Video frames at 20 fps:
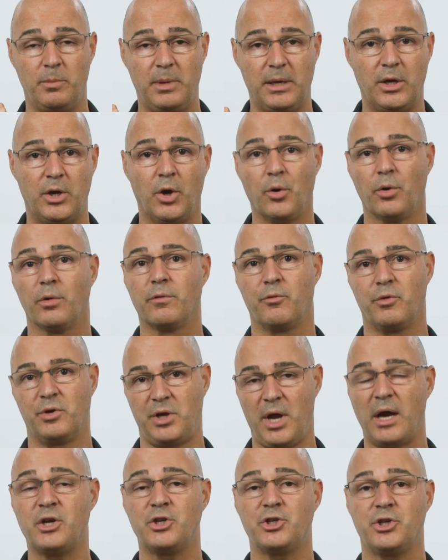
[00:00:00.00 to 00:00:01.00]
be curve
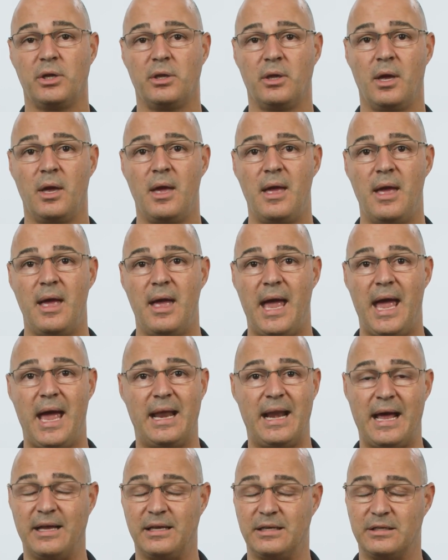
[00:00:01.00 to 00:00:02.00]
reduction.
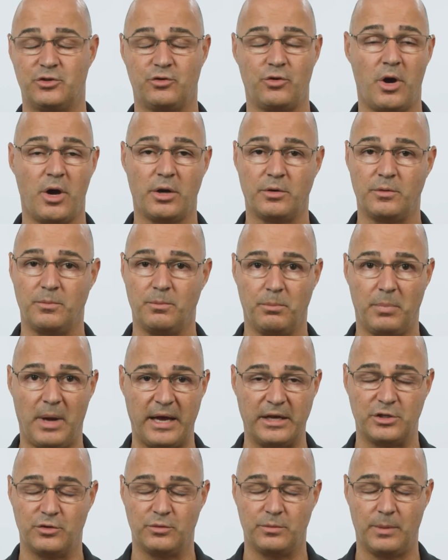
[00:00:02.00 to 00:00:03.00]
And I, strong,
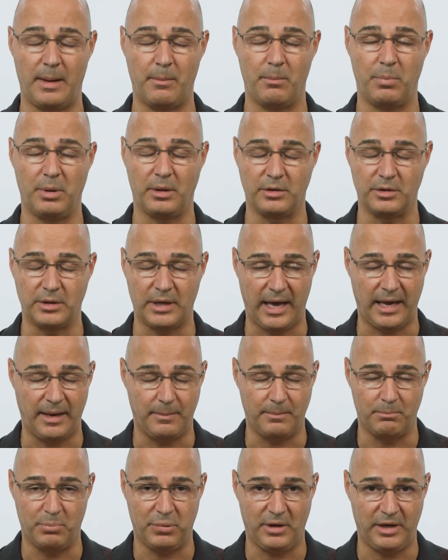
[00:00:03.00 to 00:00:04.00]
I, I, I
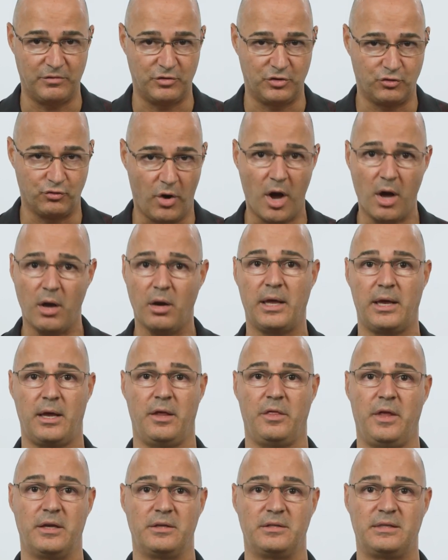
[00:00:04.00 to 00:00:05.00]
believe strongly
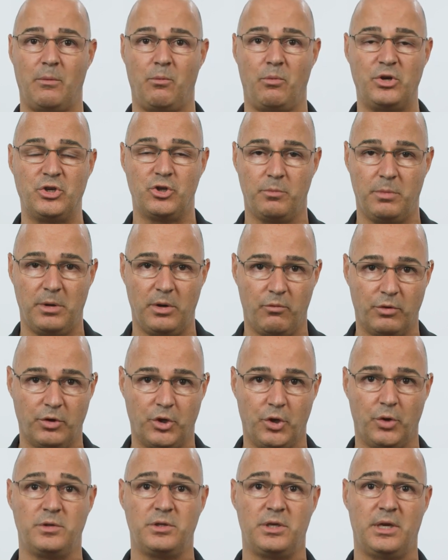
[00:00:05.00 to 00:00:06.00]
on this that we should be
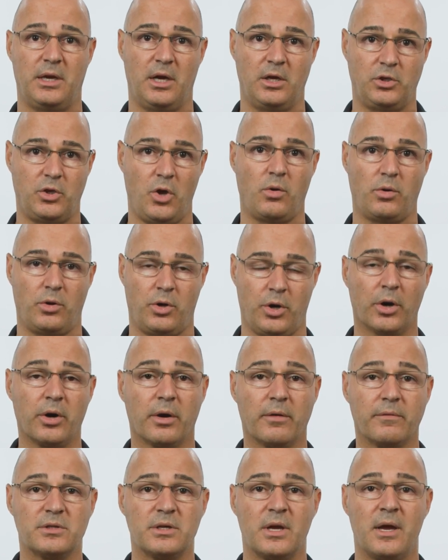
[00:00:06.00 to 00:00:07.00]
reducing adult
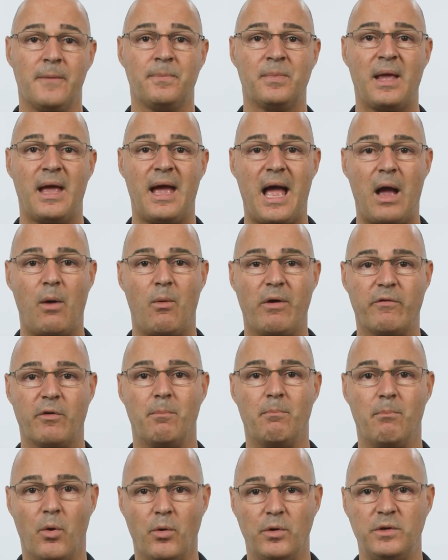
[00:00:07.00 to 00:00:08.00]
curves. However,
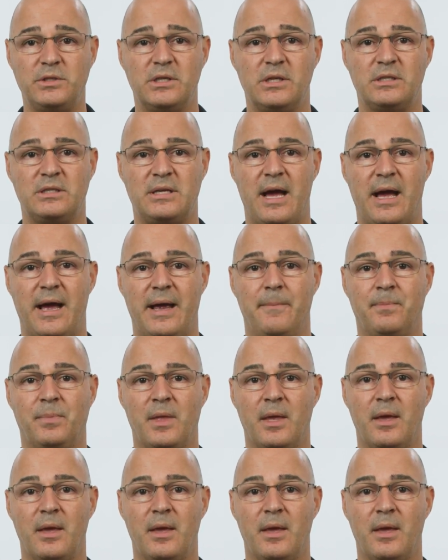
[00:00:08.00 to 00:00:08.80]
most of the time,